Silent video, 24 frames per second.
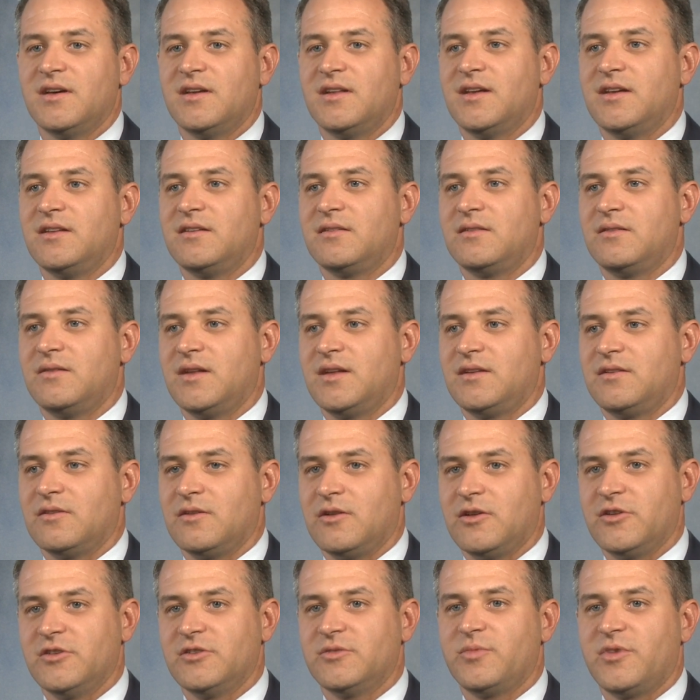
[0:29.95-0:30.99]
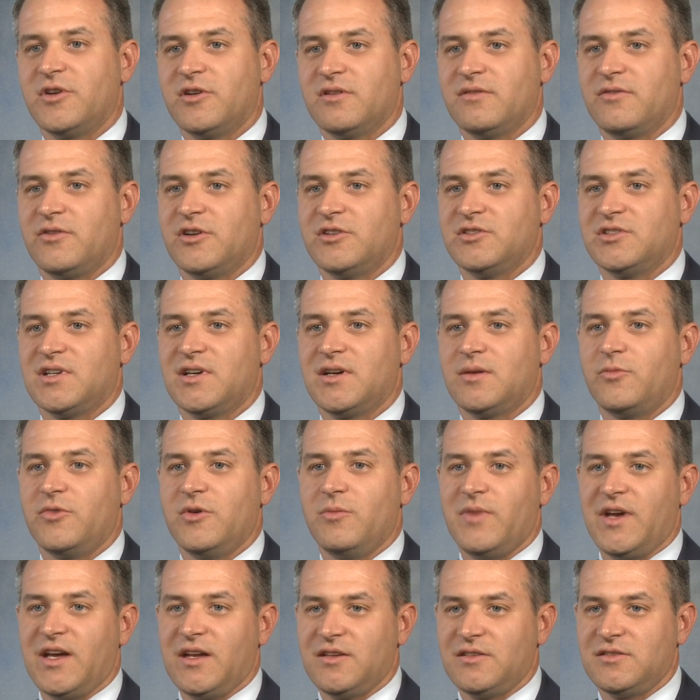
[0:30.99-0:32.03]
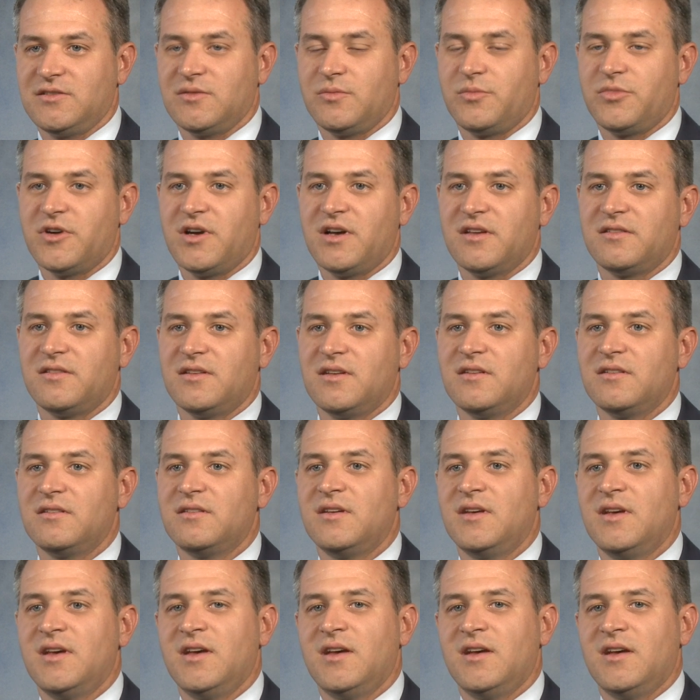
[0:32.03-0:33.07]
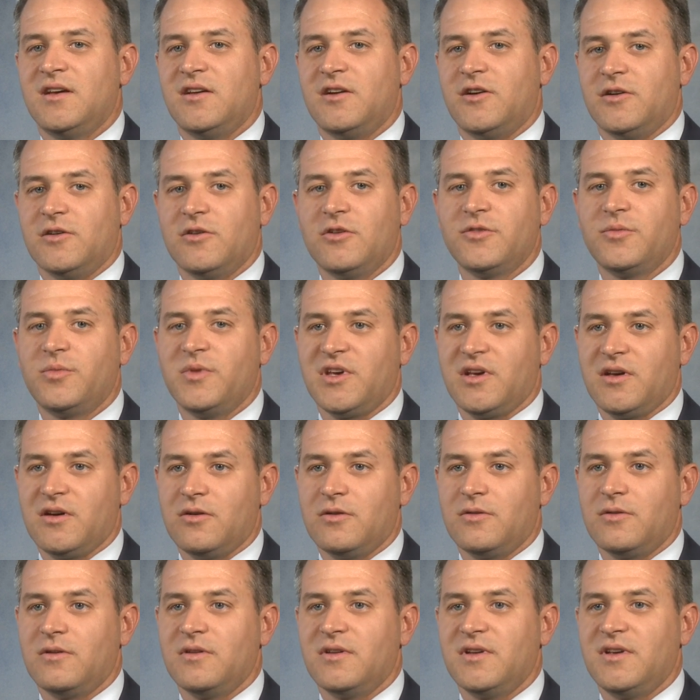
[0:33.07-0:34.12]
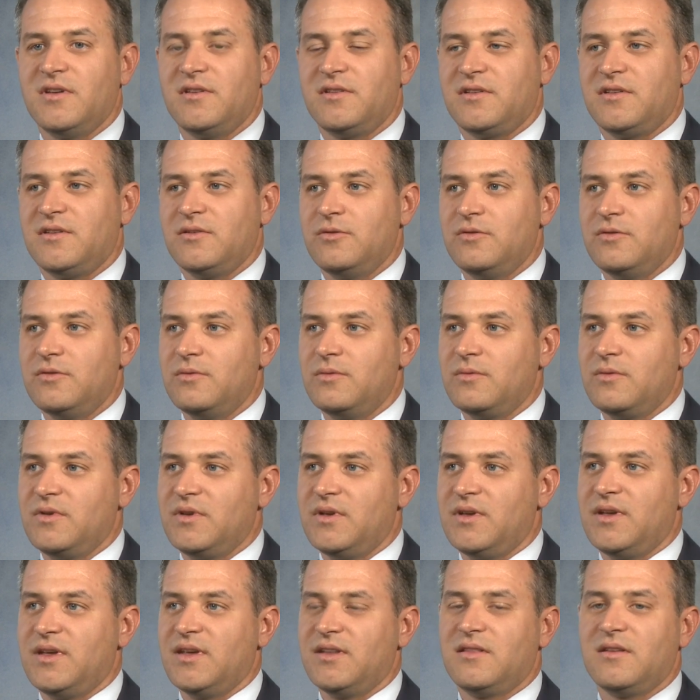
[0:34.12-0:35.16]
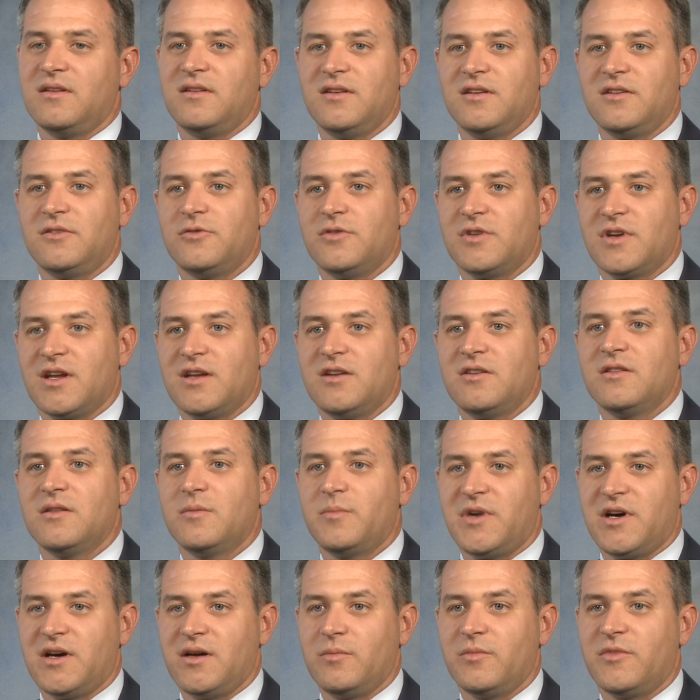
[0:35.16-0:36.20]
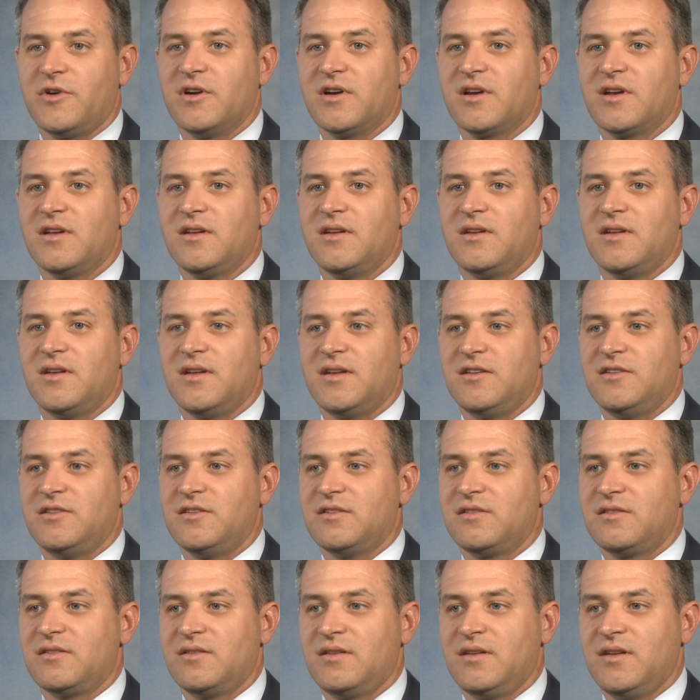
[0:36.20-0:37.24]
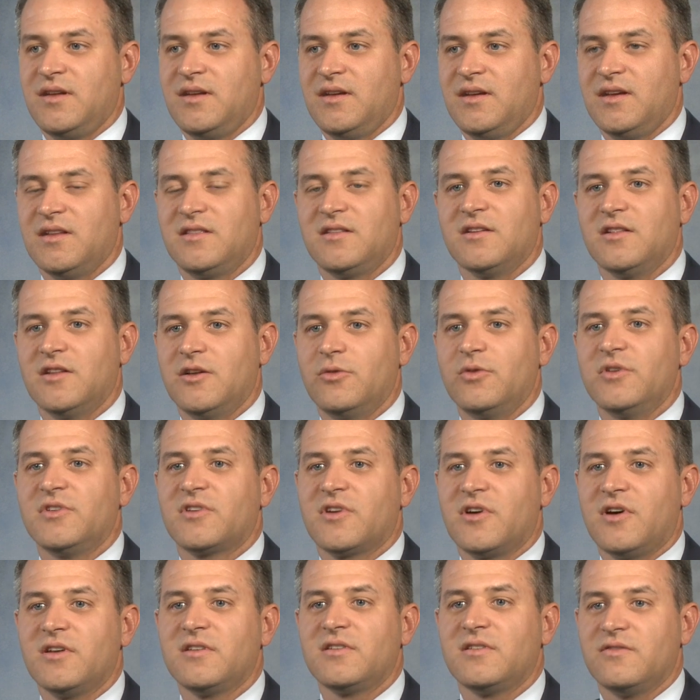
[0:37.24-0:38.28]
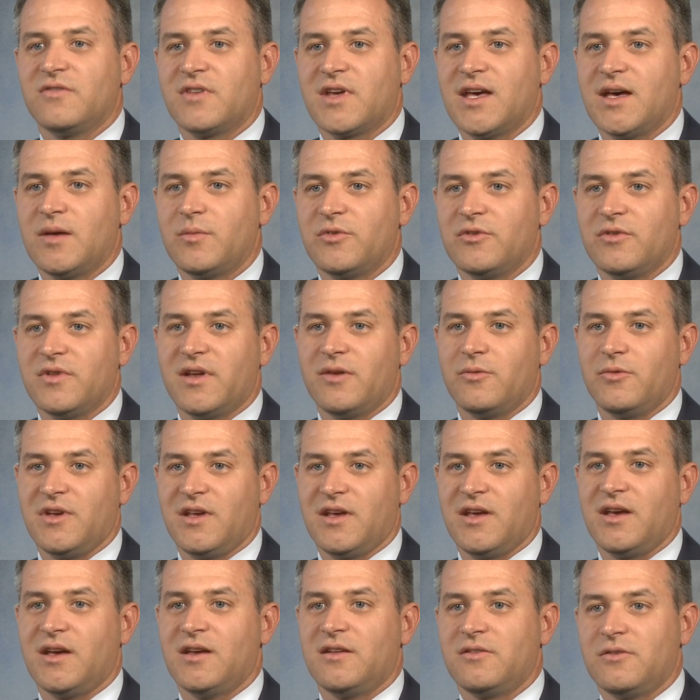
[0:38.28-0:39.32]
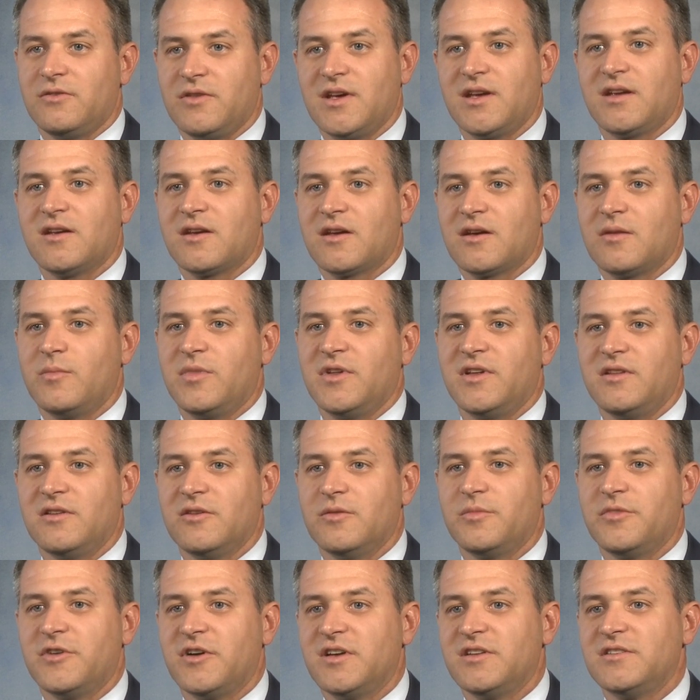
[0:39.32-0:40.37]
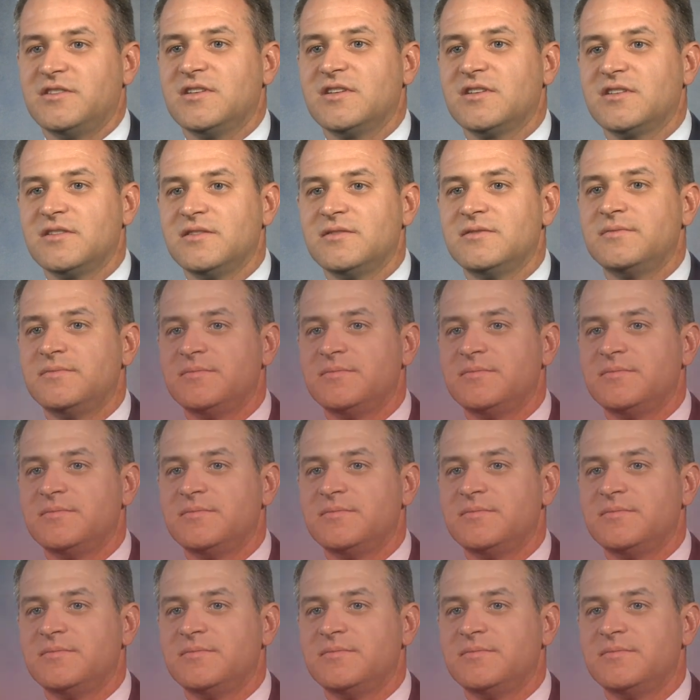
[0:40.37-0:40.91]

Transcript: That's a large part of our job. We manage the process. And our ultimate goal is to get the district into the bond market and just get the lowest cost of capital that we can so they can complete their project.